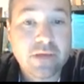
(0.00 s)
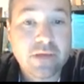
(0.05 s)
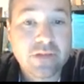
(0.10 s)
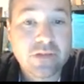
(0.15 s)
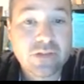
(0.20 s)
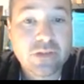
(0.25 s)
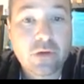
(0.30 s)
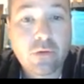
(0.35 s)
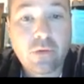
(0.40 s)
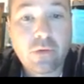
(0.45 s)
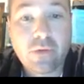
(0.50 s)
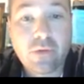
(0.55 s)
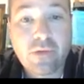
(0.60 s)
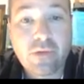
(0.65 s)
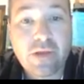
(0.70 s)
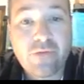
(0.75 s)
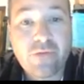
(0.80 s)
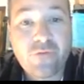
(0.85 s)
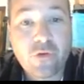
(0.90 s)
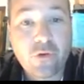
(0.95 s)
So
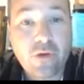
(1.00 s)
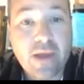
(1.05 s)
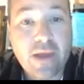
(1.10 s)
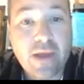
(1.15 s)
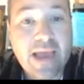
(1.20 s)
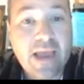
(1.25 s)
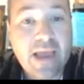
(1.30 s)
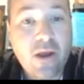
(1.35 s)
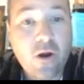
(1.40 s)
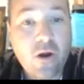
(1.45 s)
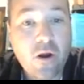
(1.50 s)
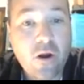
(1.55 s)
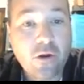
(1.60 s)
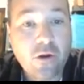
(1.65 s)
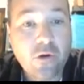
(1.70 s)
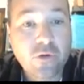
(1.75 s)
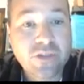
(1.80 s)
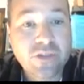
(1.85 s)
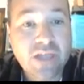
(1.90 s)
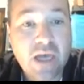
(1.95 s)
if your AR
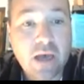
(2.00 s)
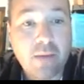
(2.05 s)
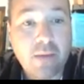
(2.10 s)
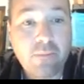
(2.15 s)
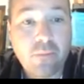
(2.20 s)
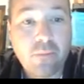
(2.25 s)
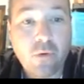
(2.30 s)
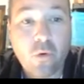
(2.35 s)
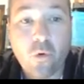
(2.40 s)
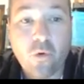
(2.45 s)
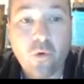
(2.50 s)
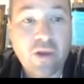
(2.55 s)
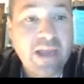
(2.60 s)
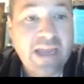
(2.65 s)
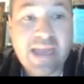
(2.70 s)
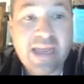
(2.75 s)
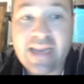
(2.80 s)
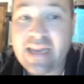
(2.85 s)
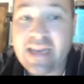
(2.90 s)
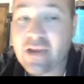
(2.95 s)
goes up or
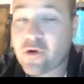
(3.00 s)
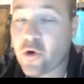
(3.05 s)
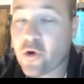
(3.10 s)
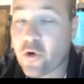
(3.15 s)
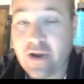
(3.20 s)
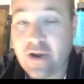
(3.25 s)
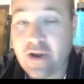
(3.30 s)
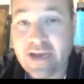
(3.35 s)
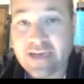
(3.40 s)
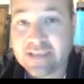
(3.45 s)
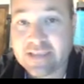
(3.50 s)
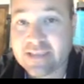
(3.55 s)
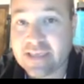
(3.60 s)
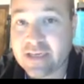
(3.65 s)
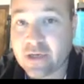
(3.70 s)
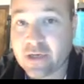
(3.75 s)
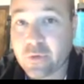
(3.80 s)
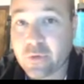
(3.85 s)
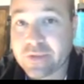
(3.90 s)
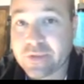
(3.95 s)
any current
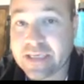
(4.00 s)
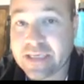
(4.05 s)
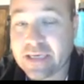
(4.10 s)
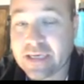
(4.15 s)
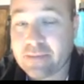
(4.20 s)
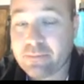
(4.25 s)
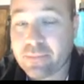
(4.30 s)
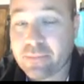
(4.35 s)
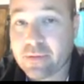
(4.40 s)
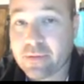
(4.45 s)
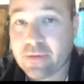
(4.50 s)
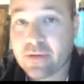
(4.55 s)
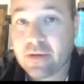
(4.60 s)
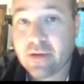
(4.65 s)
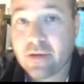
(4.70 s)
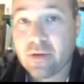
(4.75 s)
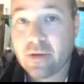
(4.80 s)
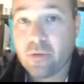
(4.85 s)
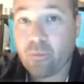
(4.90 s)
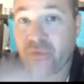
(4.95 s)
asset goes up,
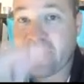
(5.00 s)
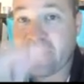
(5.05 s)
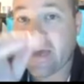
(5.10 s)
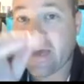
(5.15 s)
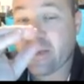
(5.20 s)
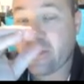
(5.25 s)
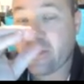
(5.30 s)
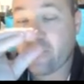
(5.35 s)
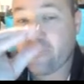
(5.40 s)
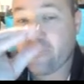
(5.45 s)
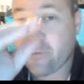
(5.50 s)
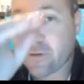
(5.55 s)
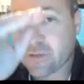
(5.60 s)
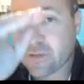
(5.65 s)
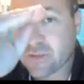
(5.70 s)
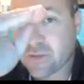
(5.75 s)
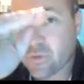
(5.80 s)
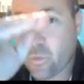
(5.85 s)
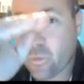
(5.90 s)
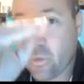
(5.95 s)
that
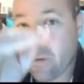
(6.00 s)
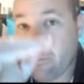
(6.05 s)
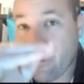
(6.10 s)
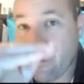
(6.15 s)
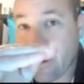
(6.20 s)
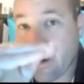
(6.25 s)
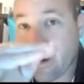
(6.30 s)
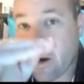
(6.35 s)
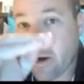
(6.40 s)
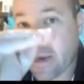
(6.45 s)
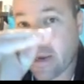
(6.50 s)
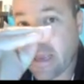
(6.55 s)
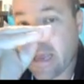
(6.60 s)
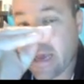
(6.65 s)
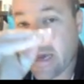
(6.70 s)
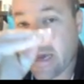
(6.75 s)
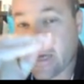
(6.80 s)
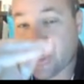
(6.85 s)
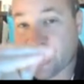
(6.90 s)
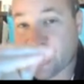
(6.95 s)
difference, we bring our
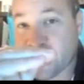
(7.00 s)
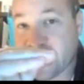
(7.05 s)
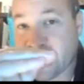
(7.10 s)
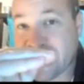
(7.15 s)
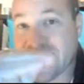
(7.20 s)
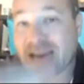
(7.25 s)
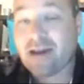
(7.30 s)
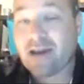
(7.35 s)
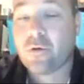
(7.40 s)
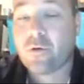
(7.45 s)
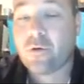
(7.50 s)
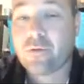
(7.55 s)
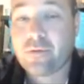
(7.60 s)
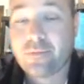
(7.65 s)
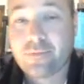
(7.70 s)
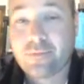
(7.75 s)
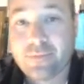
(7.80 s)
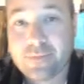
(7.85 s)
cash down.